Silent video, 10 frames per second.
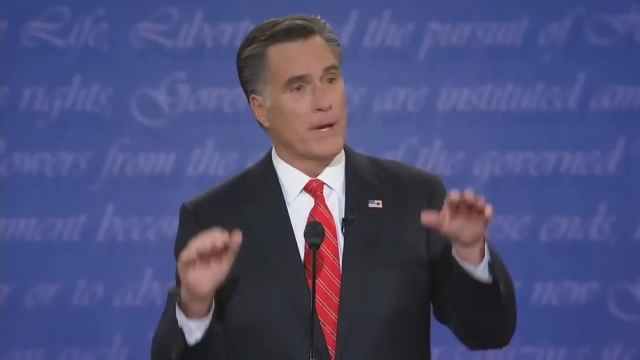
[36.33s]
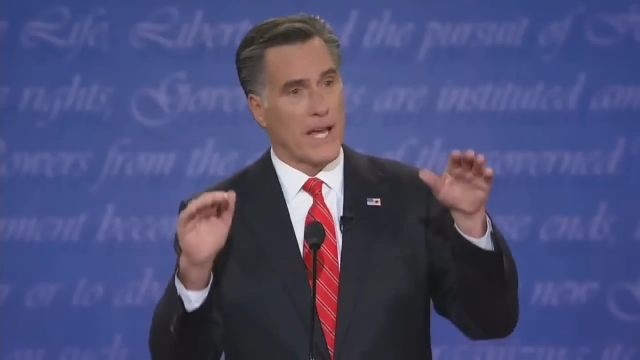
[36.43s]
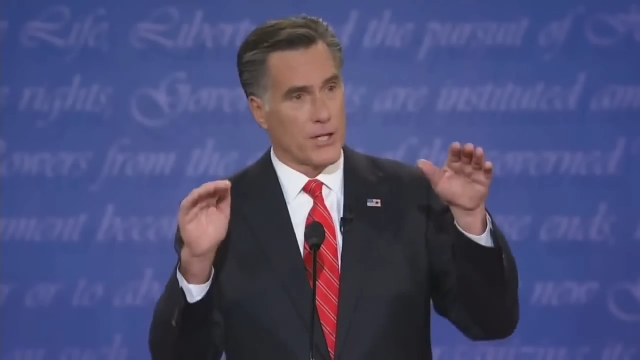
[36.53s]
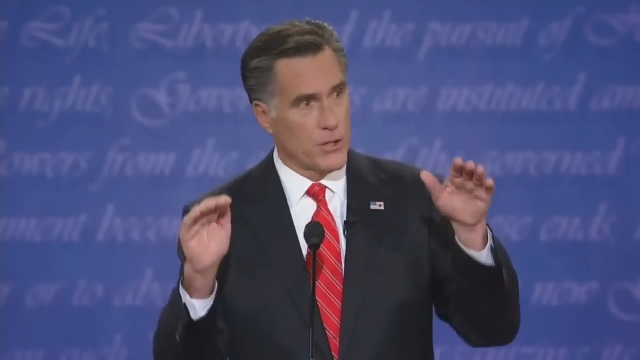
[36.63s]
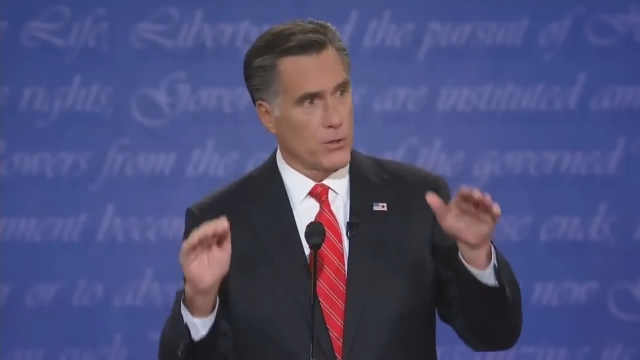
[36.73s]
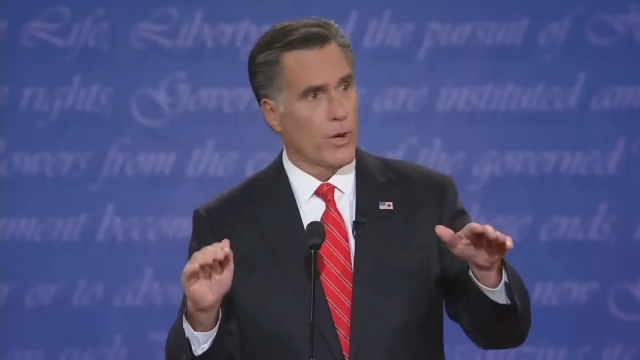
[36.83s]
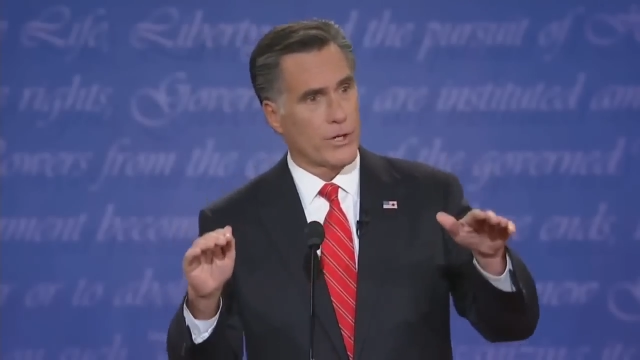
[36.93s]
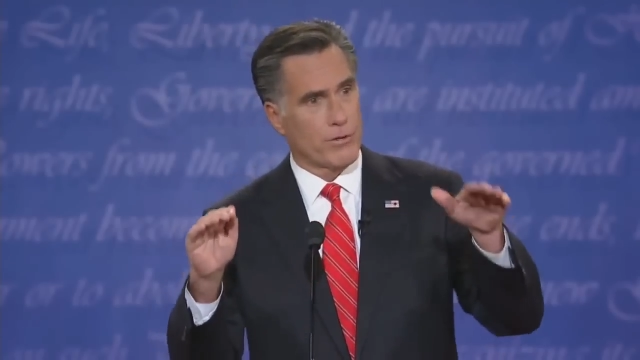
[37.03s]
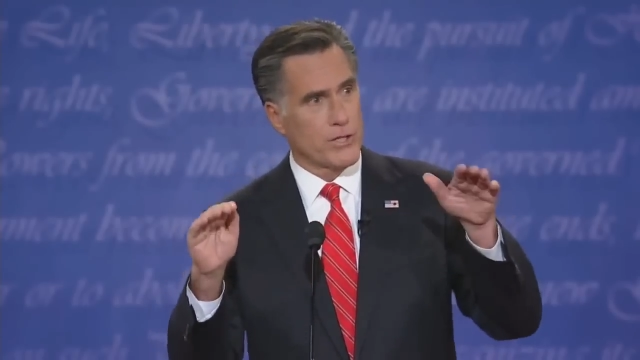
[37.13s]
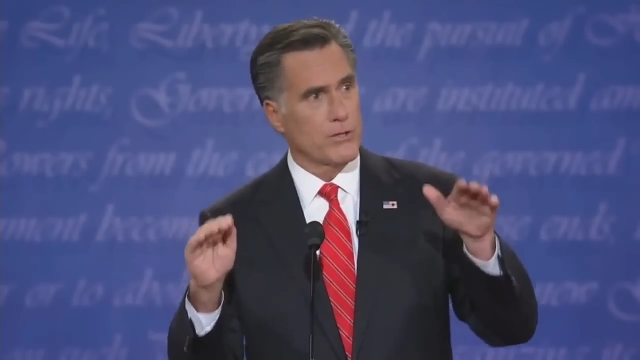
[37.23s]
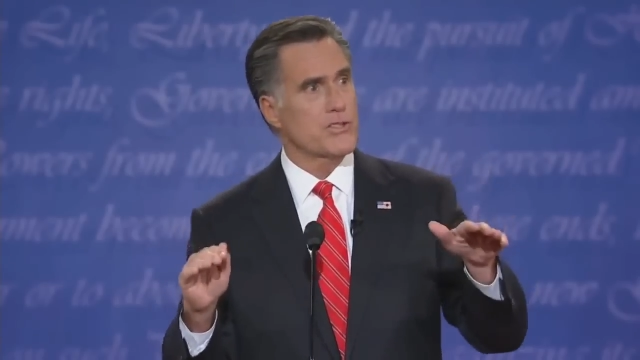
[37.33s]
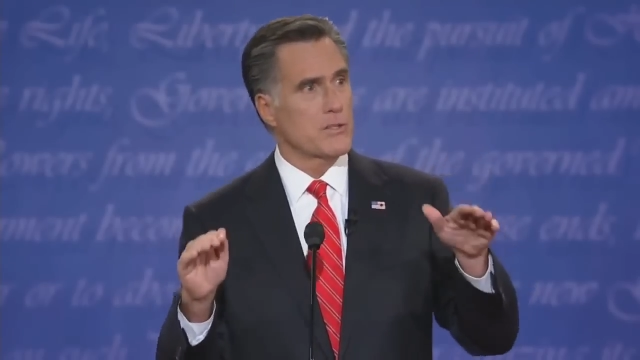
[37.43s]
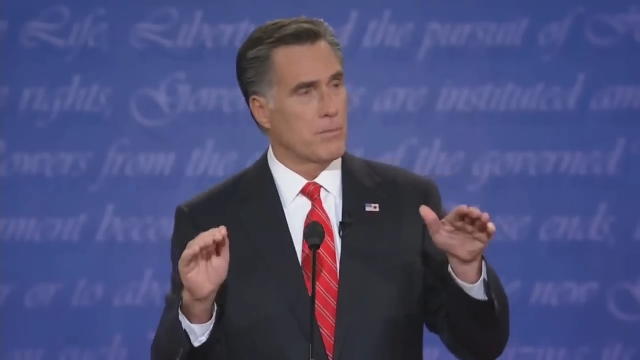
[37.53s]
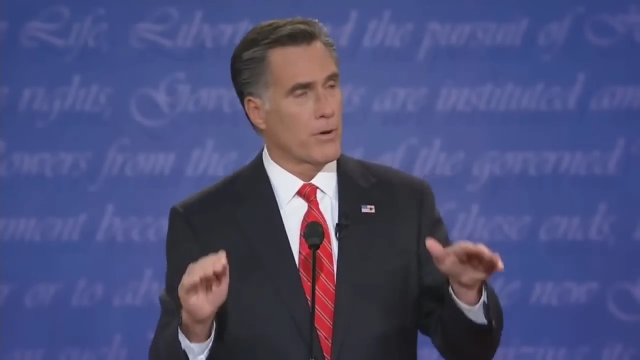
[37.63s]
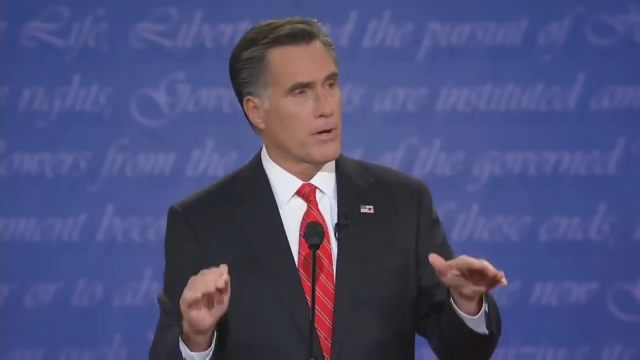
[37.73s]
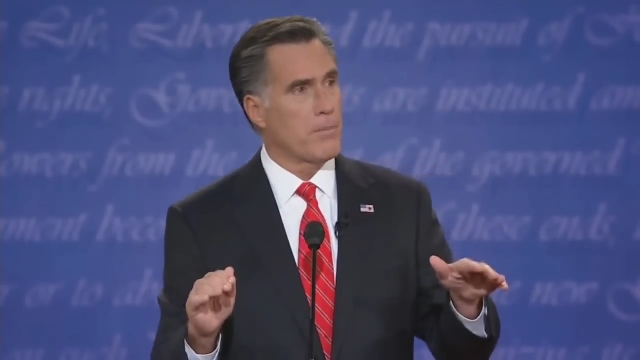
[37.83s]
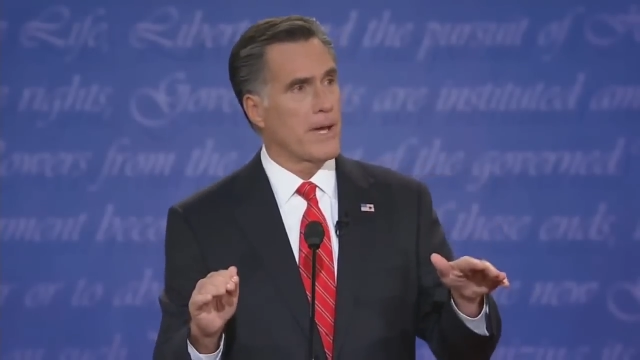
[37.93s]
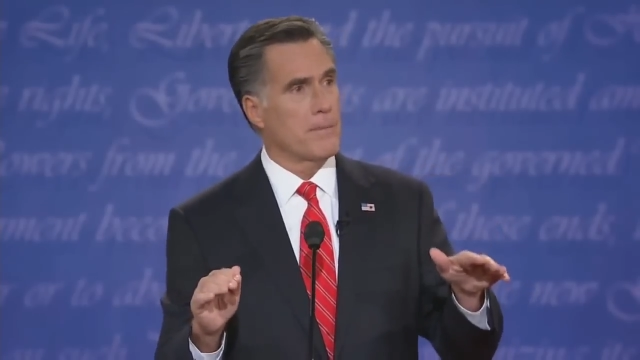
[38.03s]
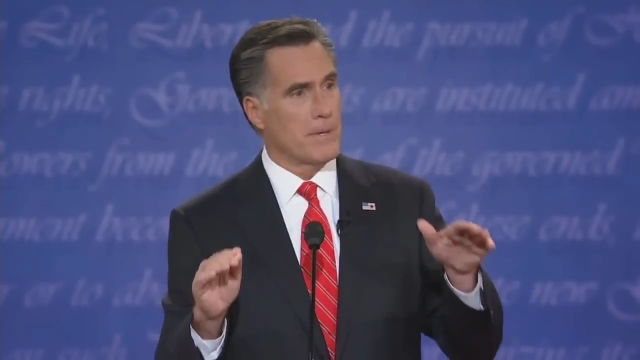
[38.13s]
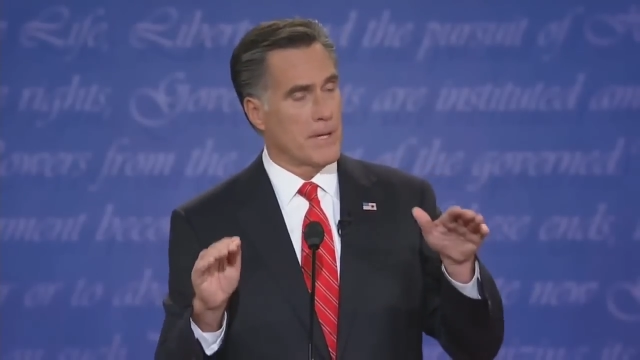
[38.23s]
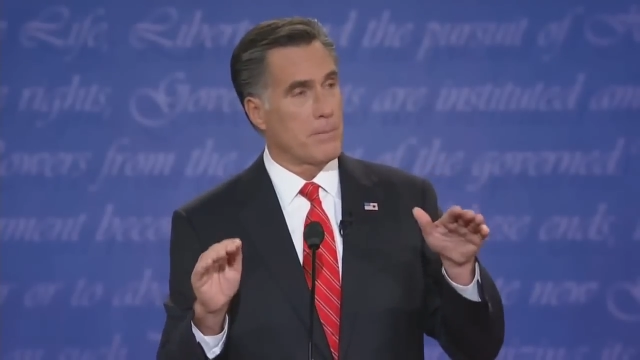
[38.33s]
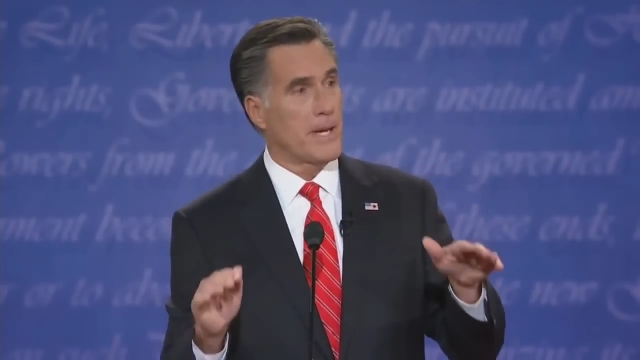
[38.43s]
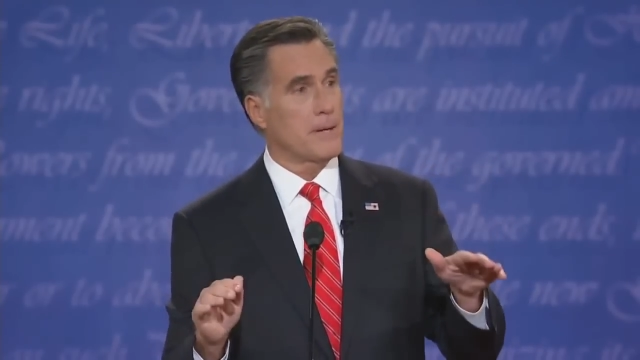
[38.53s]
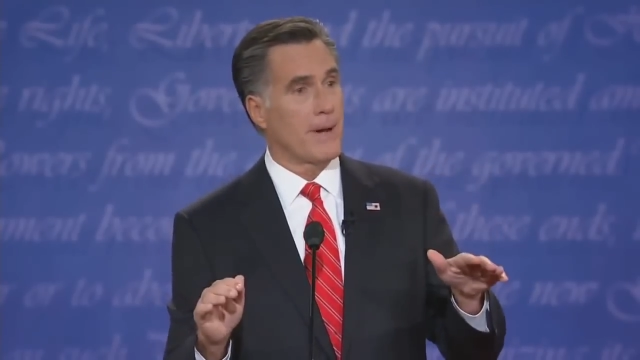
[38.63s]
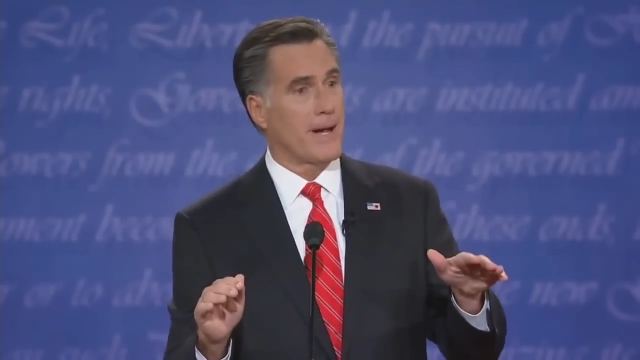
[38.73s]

I mean, I do want you to support me and be my